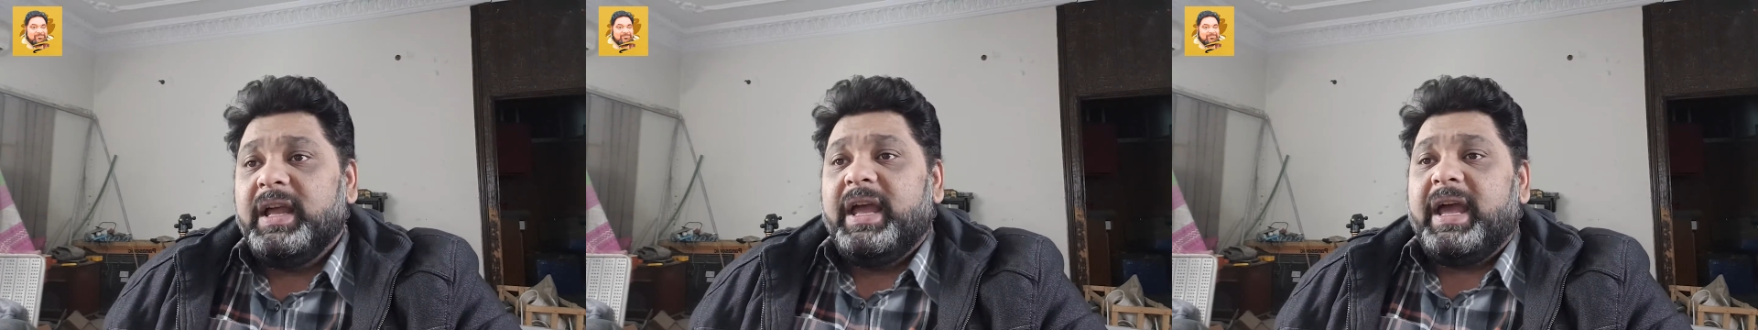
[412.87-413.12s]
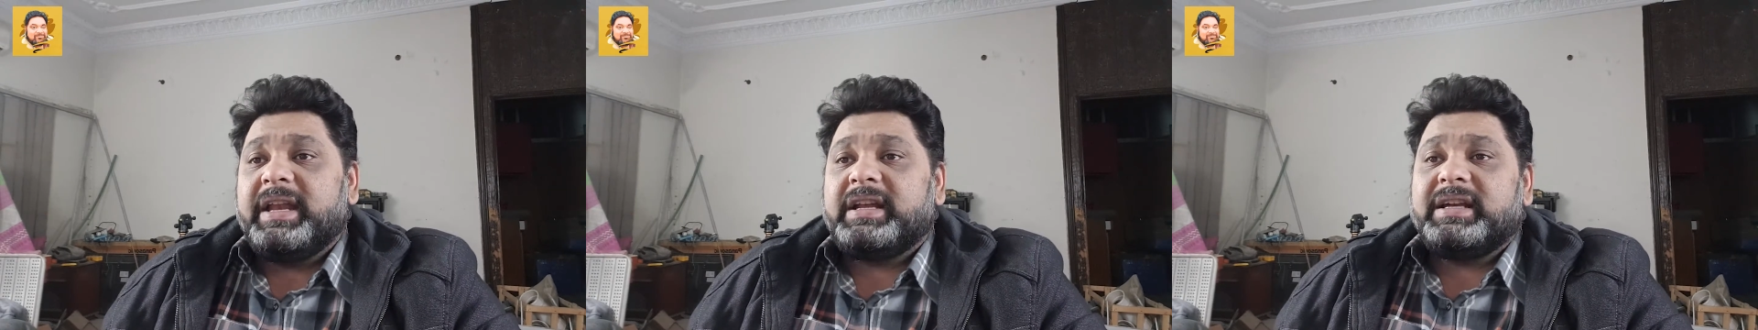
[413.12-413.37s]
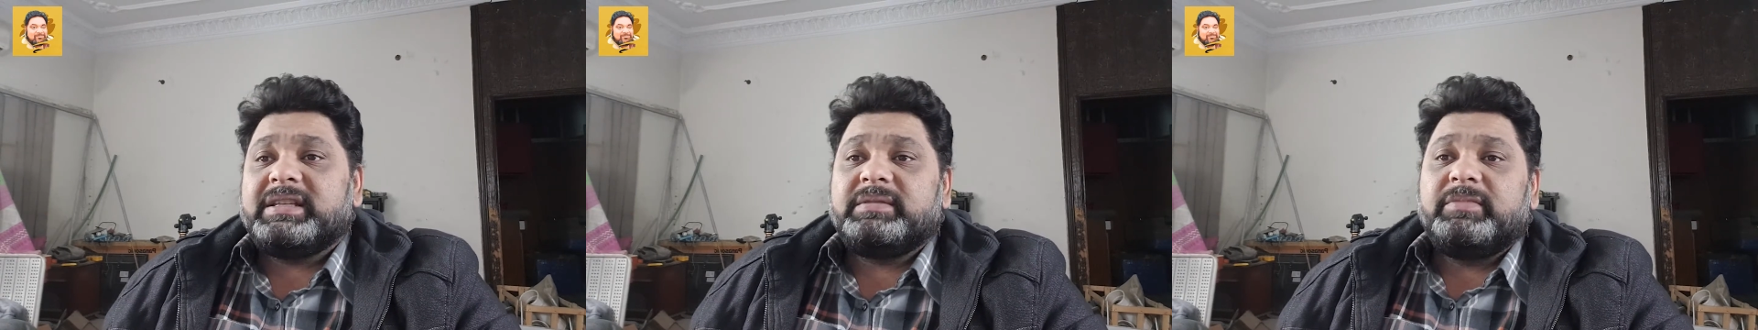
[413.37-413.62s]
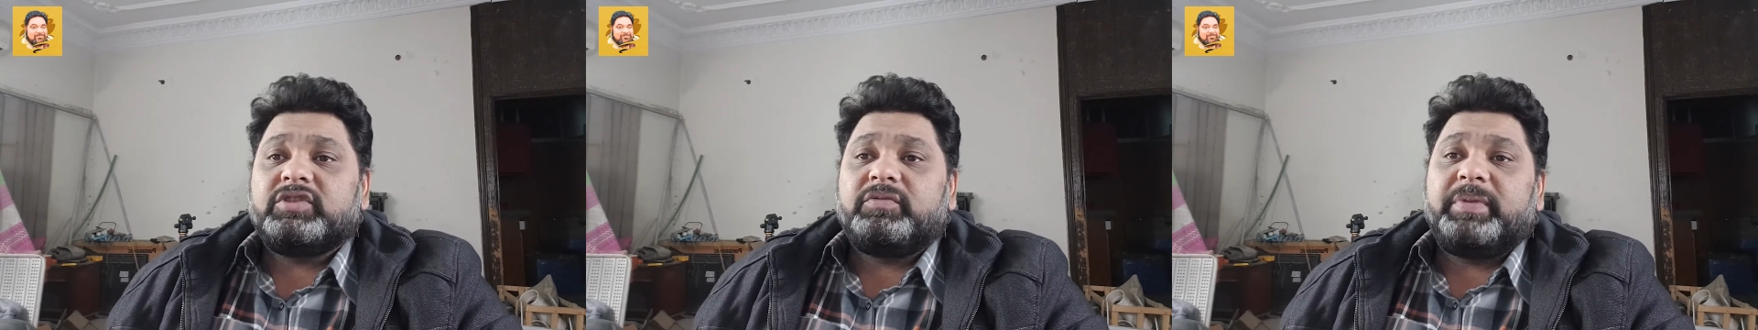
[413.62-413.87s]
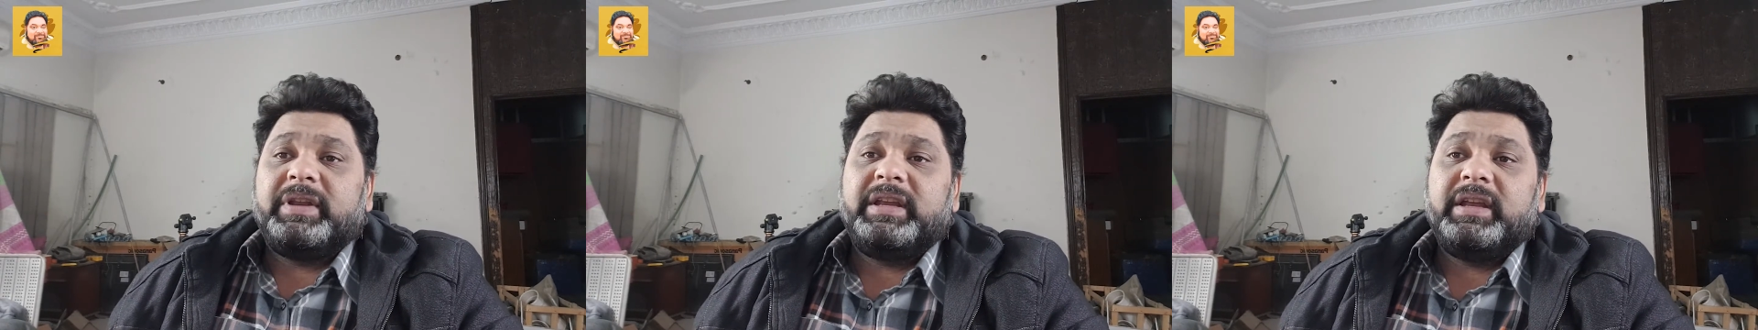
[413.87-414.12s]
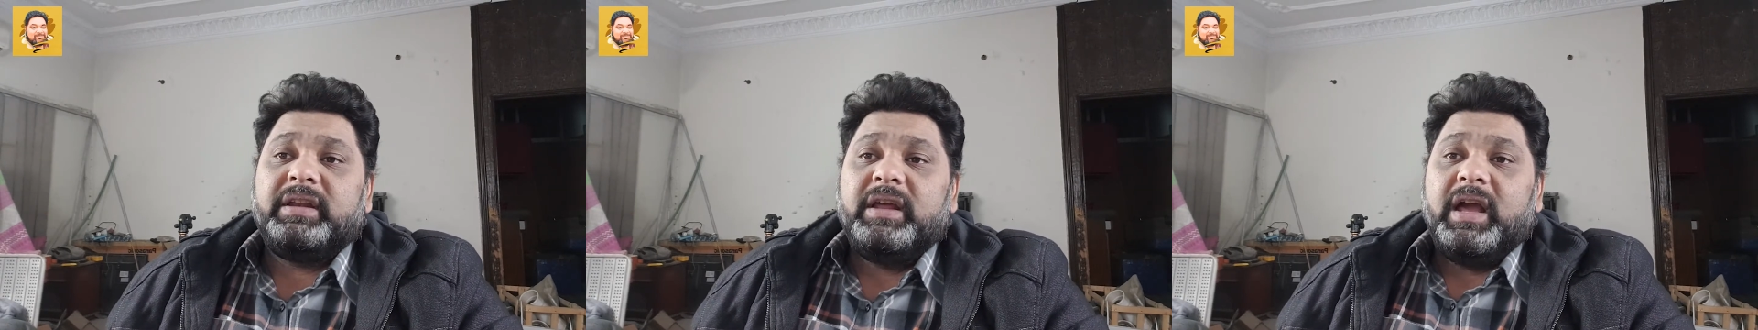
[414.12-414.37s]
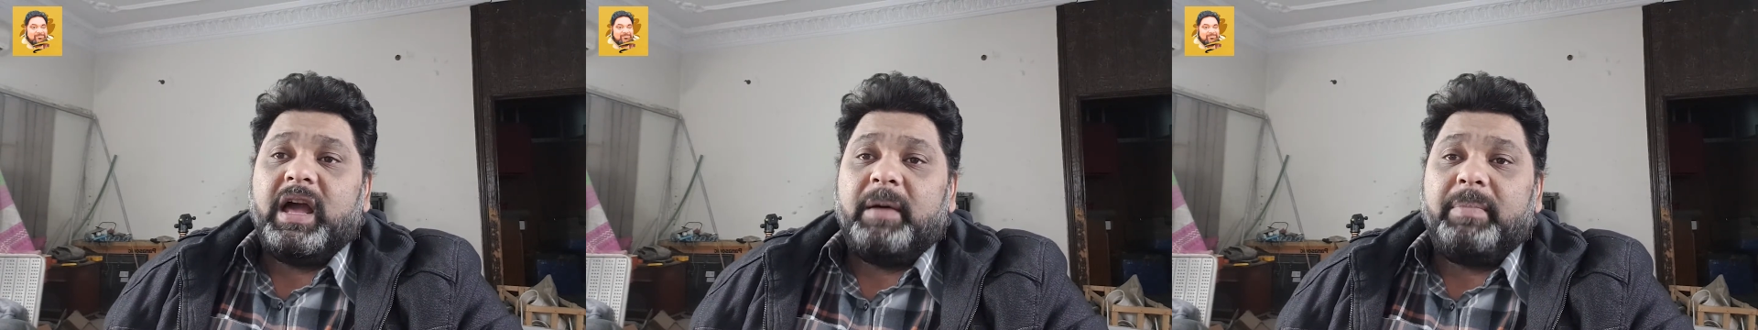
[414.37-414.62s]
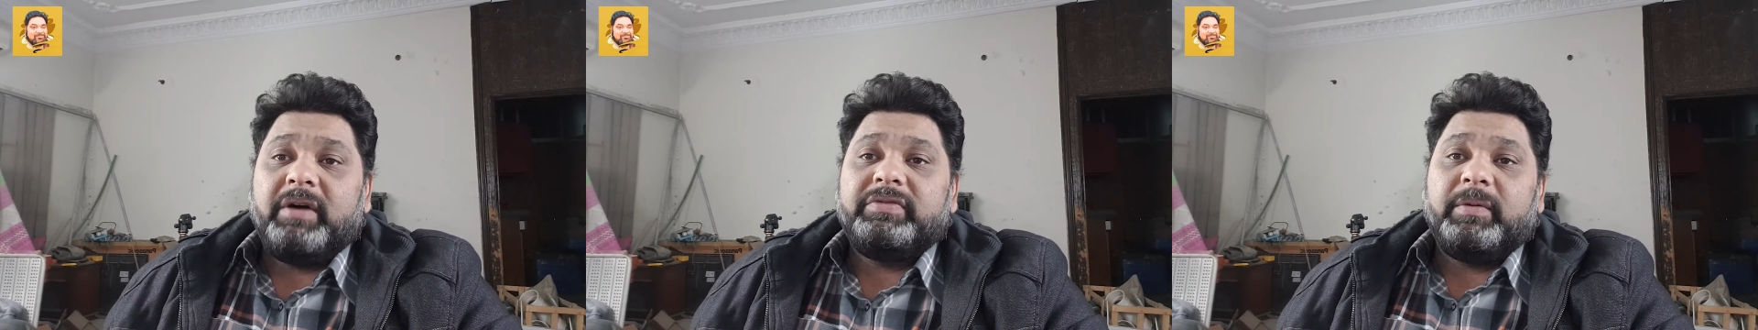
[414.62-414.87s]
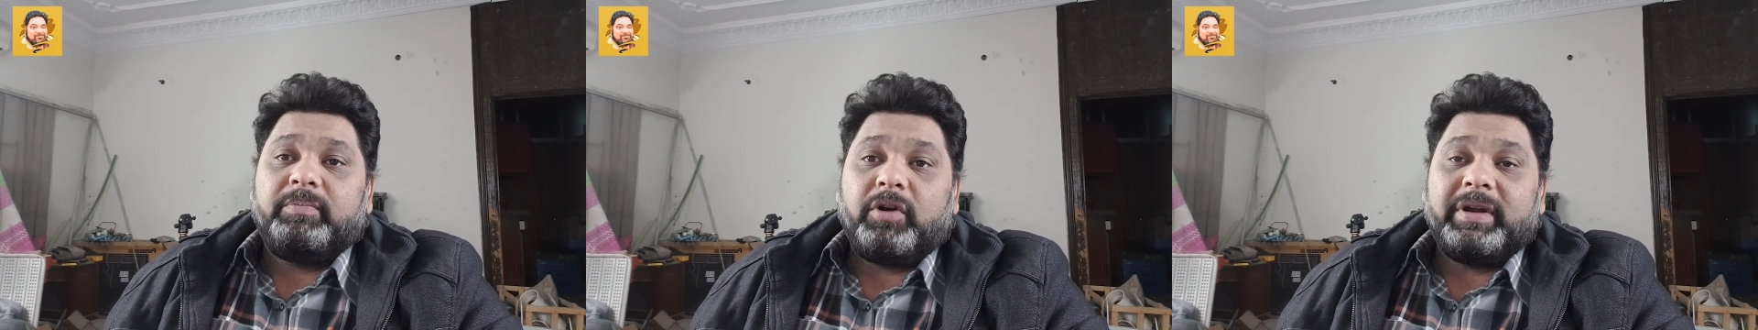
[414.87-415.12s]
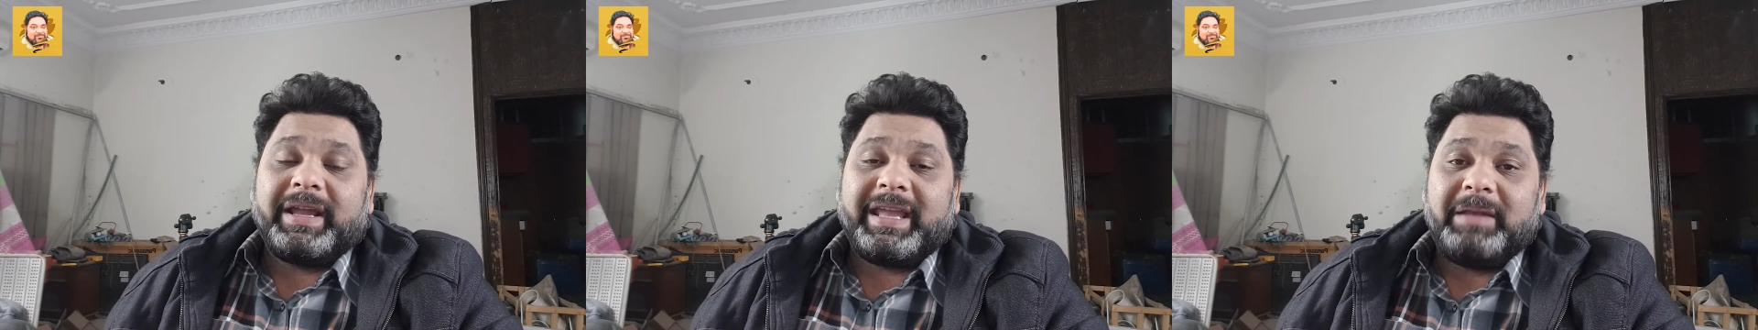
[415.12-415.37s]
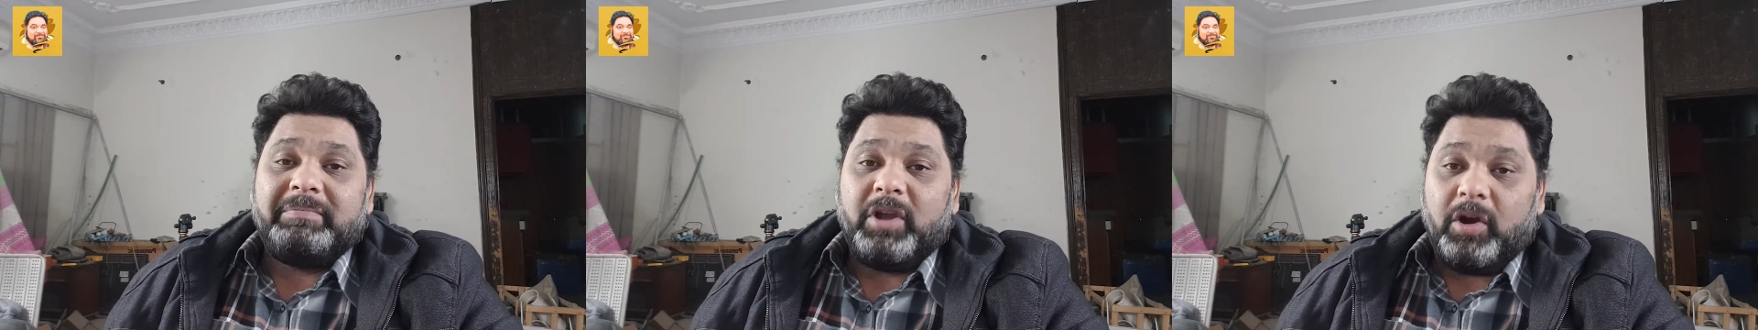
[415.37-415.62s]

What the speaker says: And customers' opinion about the product can be